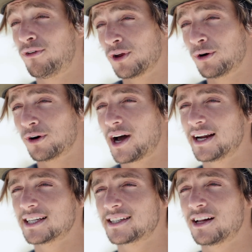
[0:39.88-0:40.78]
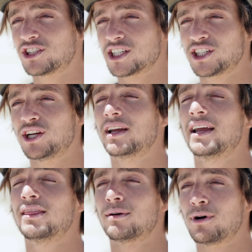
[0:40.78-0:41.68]
for your riding style, just so you can
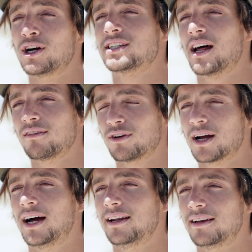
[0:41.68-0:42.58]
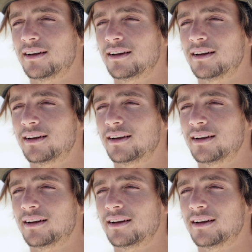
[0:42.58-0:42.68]
get the most out of your kite.